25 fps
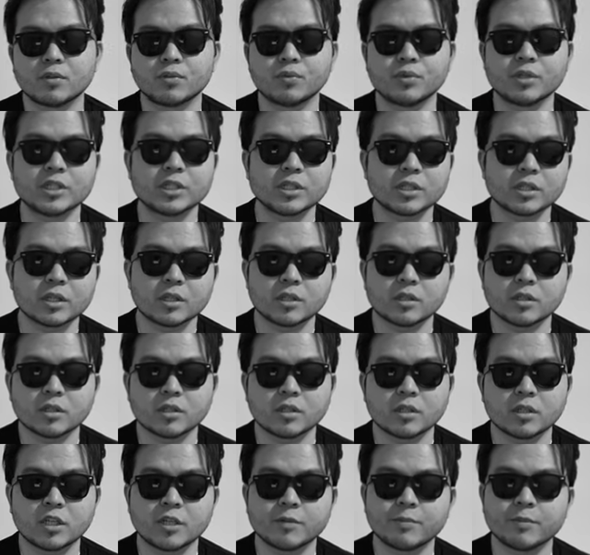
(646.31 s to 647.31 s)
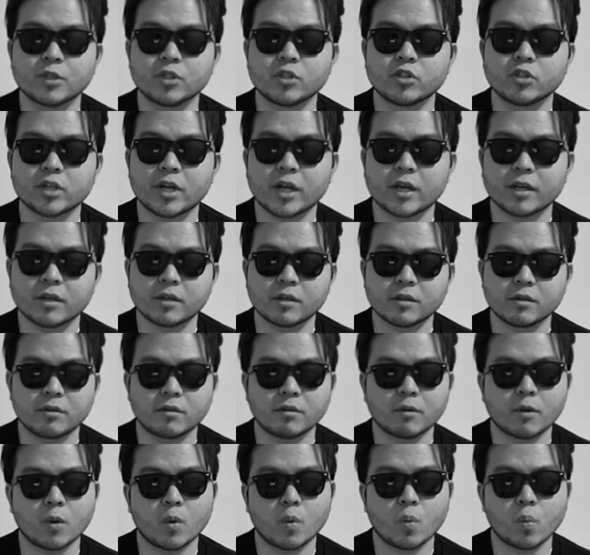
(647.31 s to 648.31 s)
restitches to keep the jacket
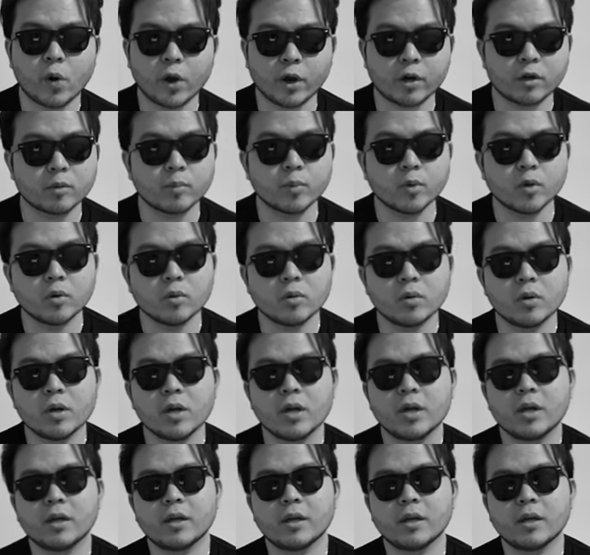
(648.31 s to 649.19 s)
wearable,